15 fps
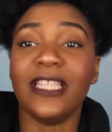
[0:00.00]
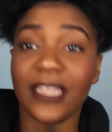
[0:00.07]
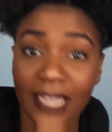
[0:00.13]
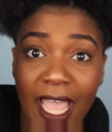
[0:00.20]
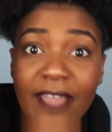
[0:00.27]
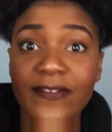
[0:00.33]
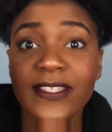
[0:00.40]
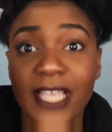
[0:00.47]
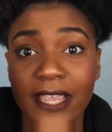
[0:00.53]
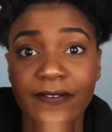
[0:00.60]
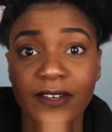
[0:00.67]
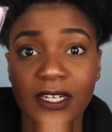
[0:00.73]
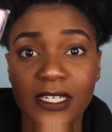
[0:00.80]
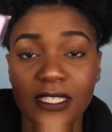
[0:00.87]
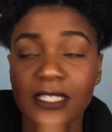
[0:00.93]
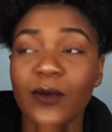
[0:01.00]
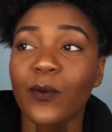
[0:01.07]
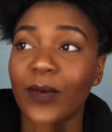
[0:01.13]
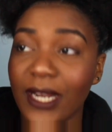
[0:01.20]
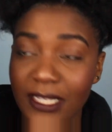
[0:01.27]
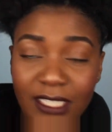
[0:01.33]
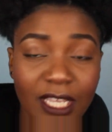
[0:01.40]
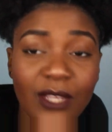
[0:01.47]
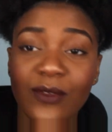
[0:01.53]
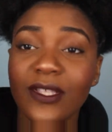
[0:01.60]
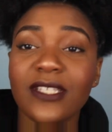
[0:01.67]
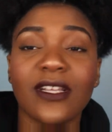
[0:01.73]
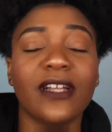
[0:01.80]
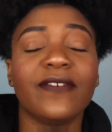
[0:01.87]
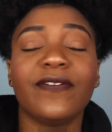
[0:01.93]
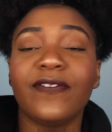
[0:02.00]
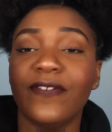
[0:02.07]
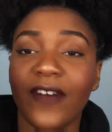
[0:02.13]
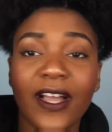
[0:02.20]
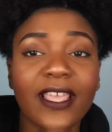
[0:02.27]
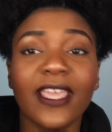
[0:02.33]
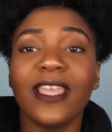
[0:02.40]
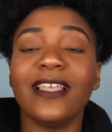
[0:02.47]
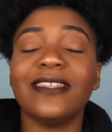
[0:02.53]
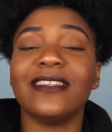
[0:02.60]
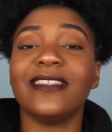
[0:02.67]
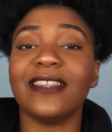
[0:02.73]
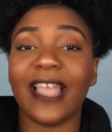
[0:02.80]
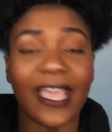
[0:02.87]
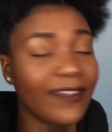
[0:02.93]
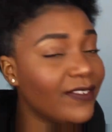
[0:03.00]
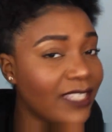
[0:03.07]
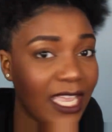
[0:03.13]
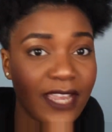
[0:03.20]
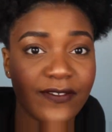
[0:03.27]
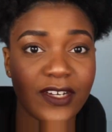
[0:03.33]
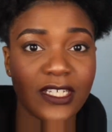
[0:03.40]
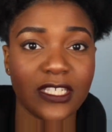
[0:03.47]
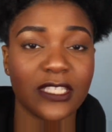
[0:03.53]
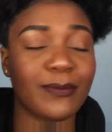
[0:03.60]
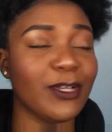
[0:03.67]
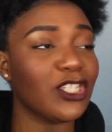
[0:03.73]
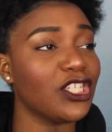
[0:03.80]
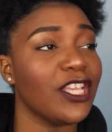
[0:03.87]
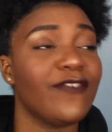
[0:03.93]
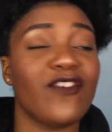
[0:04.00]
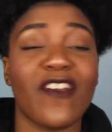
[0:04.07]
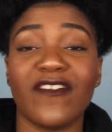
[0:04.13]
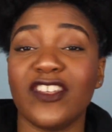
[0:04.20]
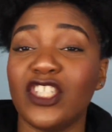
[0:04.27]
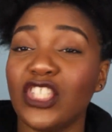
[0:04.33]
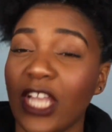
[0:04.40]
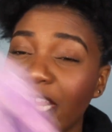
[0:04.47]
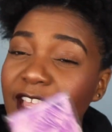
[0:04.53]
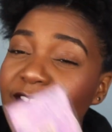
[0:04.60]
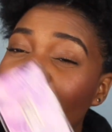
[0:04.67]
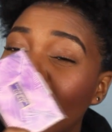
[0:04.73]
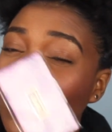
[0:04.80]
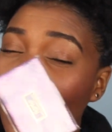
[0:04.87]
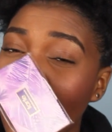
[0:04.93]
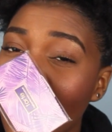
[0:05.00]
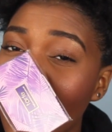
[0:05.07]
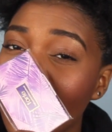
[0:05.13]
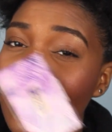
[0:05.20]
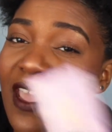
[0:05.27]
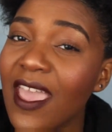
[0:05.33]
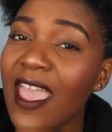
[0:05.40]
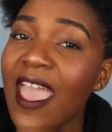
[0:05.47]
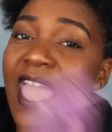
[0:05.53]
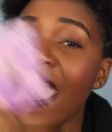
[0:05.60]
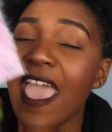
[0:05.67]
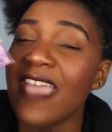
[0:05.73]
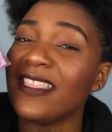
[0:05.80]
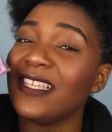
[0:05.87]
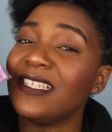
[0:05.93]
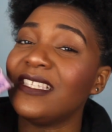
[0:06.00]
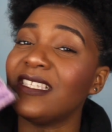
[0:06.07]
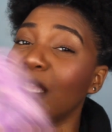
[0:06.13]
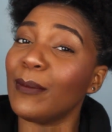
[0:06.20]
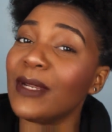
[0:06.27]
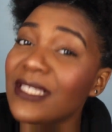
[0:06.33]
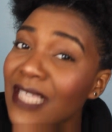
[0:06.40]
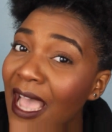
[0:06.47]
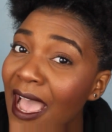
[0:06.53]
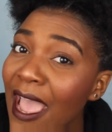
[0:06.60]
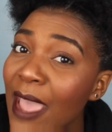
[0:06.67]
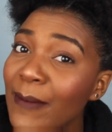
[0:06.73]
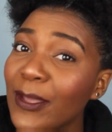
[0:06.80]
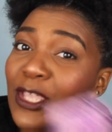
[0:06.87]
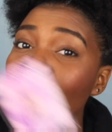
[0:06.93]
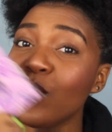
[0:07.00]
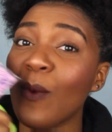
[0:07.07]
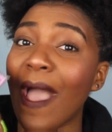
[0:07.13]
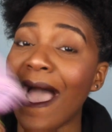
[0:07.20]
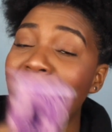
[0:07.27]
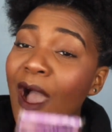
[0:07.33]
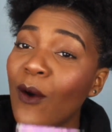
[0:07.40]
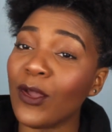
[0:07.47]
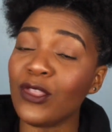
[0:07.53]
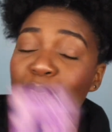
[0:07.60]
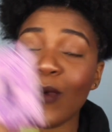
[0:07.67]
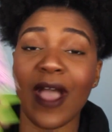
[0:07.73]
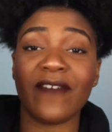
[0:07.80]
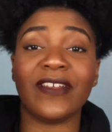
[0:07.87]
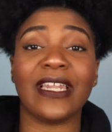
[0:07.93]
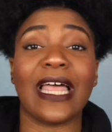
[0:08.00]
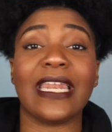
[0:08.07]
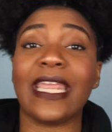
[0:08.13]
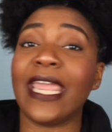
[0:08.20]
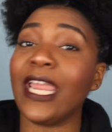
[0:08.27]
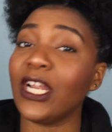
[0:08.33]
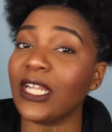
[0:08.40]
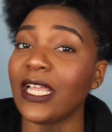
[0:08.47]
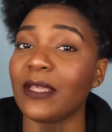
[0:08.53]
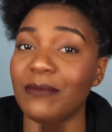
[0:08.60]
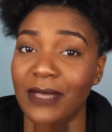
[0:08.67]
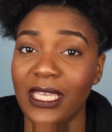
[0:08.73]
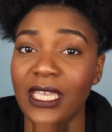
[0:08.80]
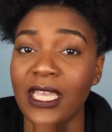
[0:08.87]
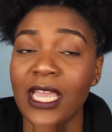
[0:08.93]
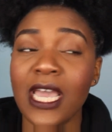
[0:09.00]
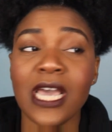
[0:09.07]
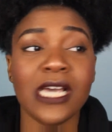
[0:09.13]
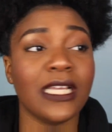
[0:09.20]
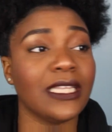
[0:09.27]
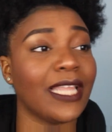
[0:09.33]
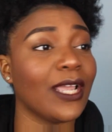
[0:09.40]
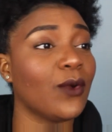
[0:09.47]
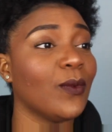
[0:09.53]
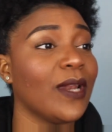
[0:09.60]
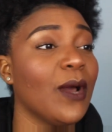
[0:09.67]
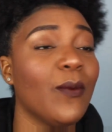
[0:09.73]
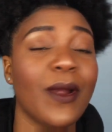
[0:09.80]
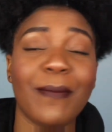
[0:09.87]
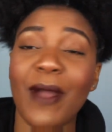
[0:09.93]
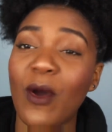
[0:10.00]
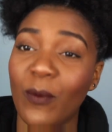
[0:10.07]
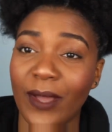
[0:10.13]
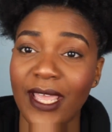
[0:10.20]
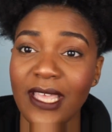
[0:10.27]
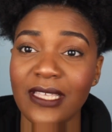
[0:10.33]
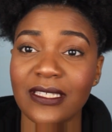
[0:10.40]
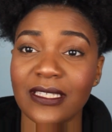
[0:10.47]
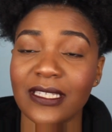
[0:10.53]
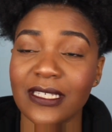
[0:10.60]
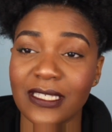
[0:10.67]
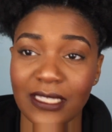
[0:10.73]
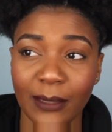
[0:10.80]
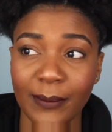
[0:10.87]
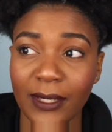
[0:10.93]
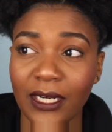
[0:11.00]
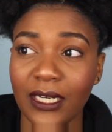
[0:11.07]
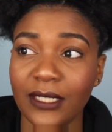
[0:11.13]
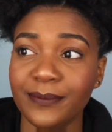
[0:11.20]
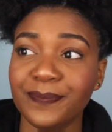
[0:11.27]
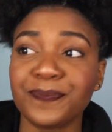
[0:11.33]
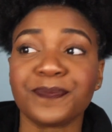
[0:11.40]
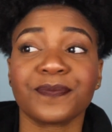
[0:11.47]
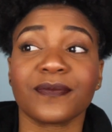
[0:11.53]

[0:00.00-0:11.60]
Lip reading: lifesavers. When I tell you these are fucking lifesavers, especially if you have a shiny forehead in the summertime and you out and you have a lot of hair like me. Like, when I wear my wigs in the summer,